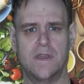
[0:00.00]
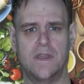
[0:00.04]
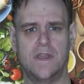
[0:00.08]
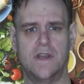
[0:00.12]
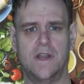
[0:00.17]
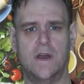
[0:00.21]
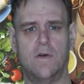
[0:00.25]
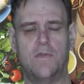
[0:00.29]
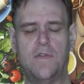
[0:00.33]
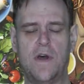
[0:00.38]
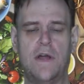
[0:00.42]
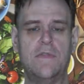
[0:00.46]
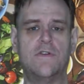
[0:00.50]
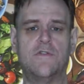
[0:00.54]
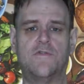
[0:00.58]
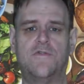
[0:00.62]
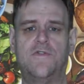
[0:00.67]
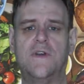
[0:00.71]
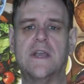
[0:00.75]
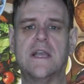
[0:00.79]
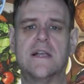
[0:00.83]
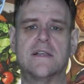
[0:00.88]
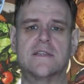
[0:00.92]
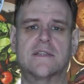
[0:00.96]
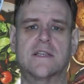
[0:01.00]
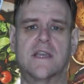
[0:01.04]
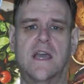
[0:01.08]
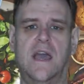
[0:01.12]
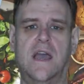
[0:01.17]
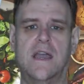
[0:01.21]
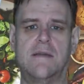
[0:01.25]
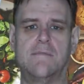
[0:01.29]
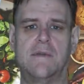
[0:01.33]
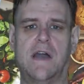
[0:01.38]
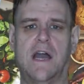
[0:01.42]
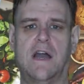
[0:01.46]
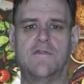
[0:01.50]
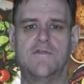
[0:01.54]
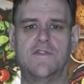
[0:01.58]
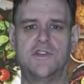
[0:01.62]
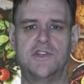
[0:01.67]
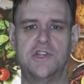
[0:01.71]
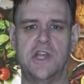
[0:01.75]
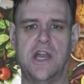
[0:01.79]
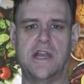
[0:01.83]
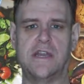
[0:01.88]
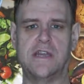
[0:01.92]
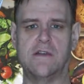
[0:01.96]
You know, then the figures came out for
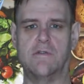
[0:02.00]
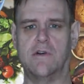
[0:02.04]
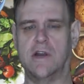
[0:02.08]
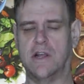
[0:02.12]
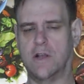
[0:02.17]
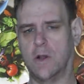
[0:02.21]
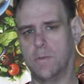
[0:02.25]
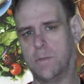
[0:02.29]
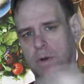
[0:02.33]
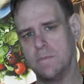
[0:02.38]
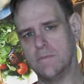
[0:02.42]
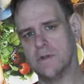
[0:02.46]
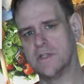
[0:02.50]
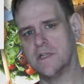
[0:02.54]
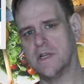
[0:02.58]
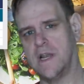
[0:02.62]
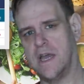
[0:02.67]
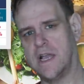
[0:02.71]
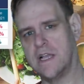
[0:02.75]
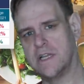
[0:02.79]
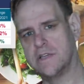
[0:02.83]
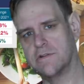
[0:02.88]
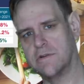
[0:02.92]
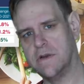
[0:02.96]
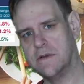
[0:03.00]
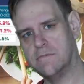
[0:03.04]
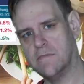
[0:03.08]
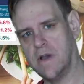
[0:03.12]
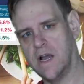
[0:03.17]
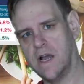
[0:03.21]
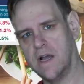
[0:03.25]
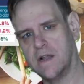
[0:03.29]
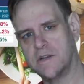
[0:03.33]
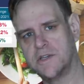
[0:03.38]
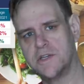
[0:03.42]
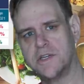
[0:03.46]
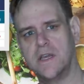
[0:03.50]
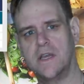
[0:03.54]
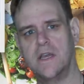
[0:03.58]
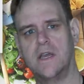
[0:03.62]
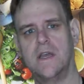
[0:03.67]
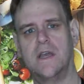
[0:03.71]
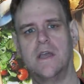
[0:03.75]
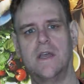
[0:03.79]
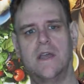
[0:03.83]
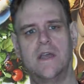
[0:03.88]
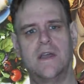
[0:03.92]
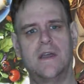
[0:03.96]
January, a couple of months later in March.
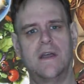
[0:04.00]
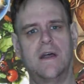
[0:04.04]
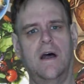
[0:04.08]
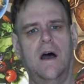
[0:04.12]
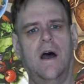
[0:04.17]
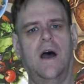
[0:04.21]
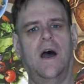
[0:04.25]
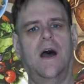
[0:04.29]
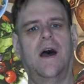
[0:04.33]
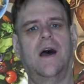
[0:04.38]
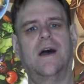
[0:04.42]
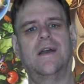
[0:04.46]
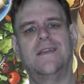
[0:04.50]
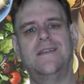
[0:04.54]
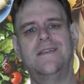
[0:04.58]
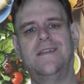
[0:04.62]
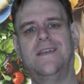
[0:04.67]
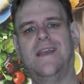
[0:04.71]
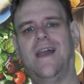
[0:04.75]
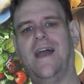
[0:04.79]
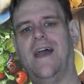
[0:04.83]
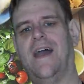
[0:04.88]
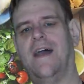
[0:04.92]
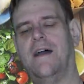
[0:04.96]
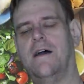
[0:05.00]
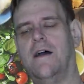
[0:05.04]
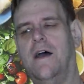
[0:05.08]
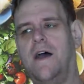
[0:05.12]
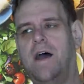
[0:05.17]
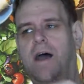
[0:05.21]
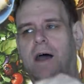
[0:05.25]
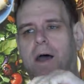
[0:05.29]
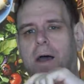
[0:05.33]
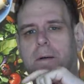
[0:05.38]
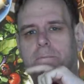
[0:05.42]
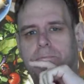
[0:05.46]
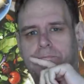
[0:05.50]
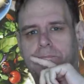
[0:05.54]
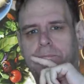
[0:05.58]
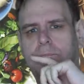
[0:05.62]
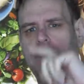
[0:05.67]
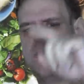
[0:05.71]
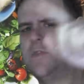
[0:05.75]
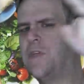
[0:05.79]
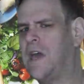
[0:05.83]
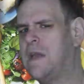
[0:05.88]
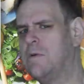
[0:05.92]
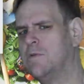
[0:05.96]
But
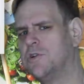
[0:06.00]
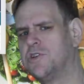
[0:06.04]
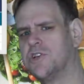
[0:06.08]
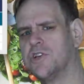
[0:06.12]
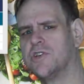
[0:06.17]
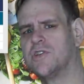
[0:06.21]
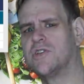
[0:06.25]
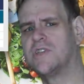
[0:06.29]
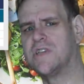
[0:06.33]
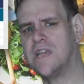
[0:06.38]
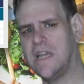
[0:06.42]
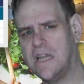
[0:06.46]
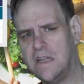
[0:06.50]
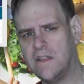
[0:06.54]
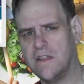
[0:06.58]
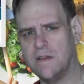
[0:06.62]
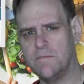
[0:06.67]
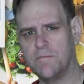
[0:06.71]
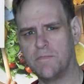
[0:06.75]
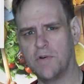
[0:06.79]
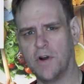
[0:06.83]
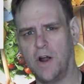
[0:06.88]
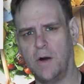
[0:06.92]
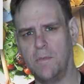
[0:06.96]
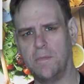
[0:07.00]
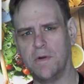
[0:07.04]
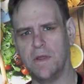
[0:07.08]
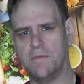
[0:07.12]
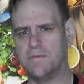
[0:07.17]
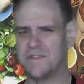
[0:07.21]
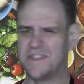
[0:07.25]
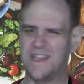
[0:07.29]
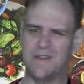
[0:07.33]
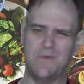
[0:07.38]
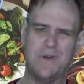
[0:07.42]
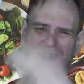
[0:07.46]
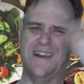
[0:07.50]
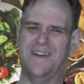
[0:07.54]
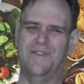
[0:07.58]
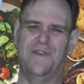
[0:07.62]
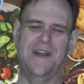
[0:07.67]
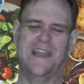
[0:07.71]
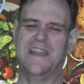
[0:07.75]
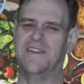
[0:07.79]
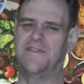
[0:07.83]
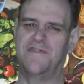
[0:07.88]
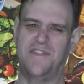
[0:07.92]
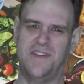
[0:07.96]
they were just teething problems. They went
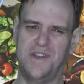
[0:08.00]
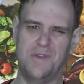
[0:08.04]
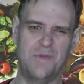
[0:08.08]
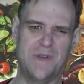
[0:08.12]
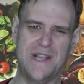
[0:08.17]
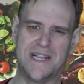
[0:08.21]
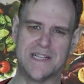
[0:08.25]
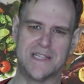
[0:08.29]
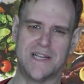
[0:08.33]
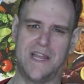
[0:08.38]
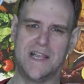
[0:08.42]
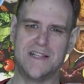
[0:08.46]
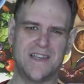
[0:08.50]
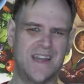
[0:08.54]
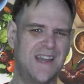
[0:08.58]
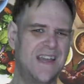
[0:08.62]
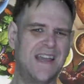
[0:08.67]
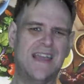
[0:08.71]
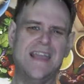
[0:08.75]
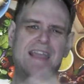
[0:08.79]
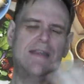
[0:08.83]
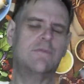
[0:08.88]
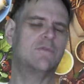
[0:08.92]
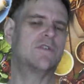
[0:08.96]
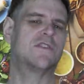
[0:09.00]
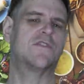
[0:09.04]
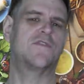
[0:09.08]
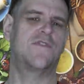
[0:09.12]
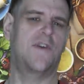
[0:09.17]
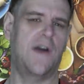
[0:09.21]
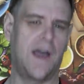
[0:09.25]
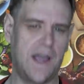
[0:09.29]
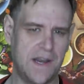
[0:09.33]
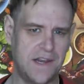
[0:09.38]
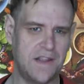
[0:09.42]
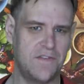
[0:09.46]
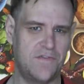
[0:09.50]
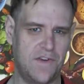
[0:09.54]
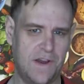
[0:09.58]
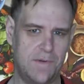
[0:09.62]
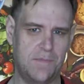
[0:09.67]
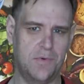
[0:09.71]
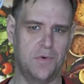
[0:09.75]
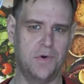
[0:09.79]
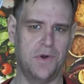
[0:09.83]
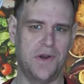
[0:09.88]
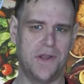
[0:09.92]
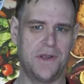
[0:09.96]
away a few weeks later. It was fine in
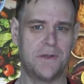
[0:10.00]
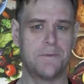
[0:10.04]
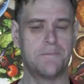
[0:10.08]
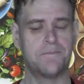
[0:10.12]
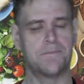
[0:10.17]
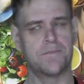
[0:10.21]
February.